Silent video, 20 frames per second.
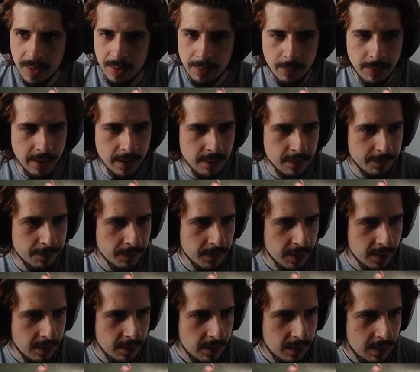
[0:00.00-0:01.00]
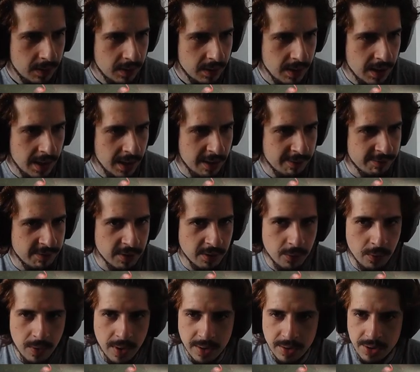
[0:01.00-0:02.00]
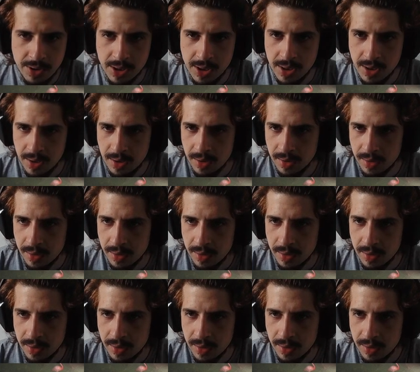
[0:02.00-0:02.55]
Wait. Not even crunchy.